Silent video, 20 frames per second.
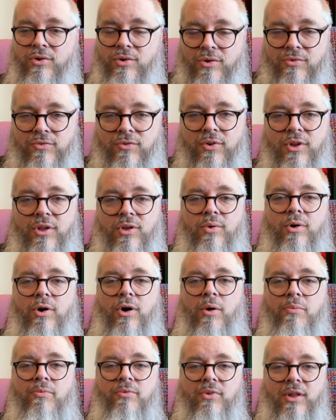good for you.
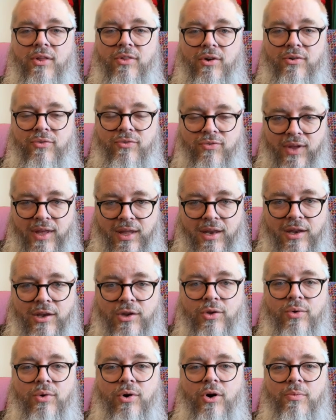Hopefully they're feeding
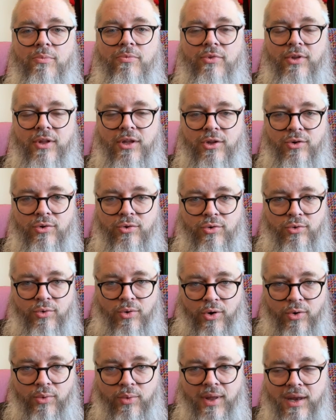you. Hopefully you're
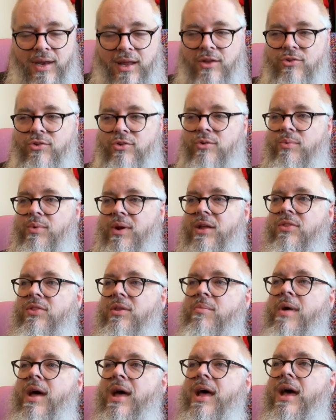growing as you read
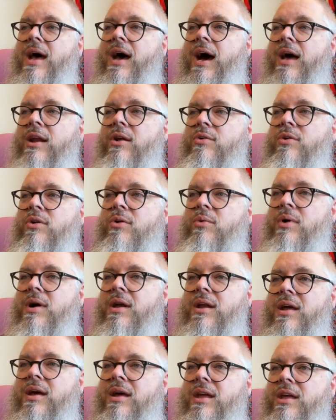them. I don't know
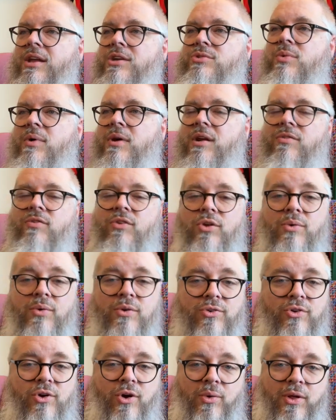what each one of you
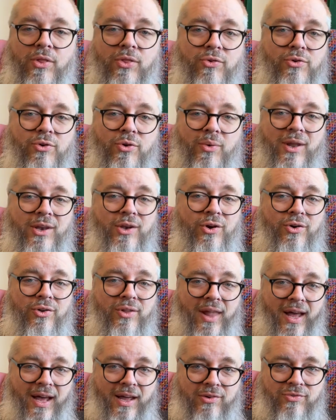is going through in your
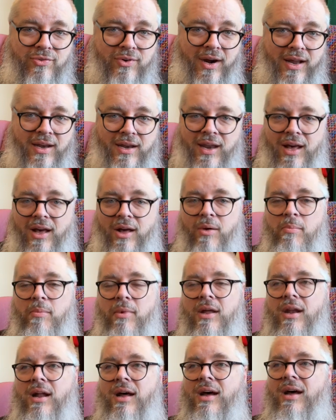life right now,
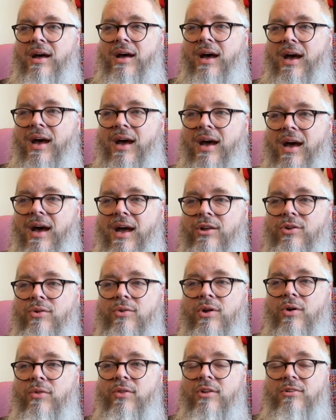but I do
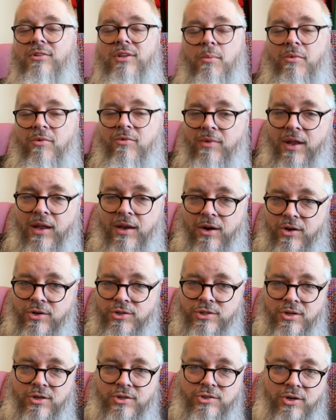know that some of in our
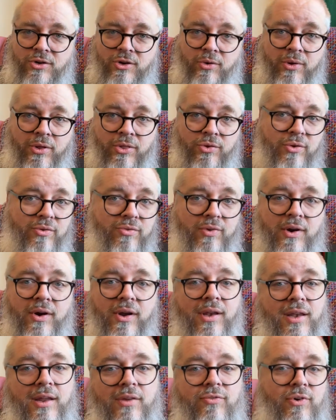church are going through
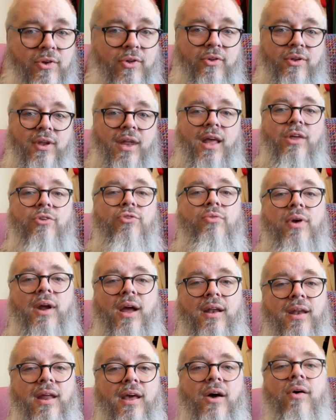very difficult days
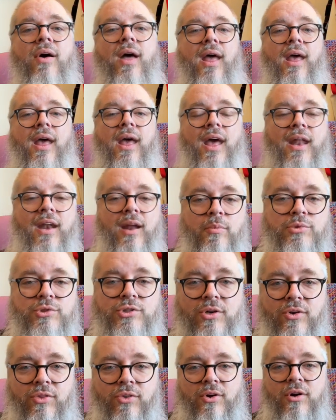right now, and I'm
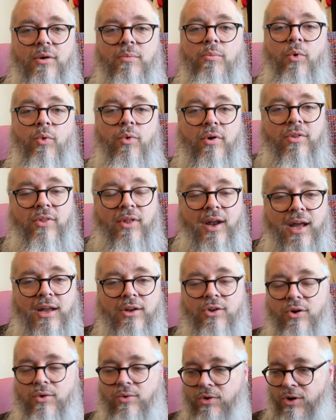sure there are more that I
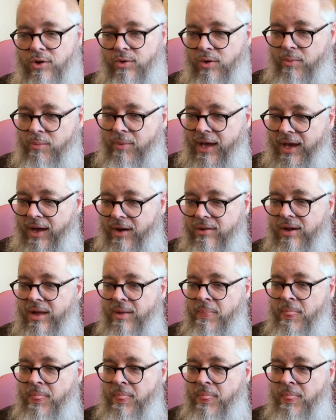don't know about.